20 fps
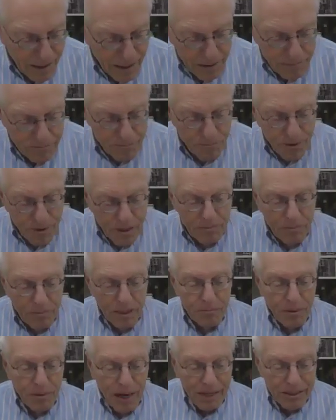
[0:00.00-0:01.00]
the
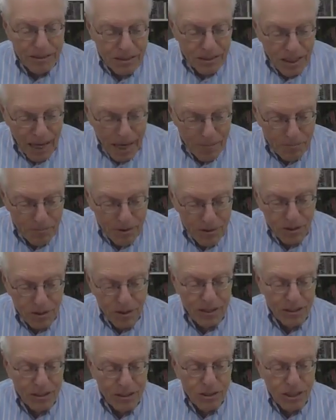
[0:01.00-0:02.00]
balabayas is happy
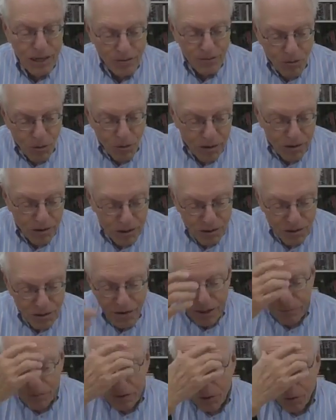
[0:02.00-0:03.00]
so that he should have workers
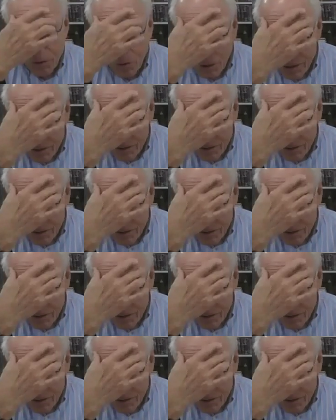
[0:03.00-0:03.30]
available to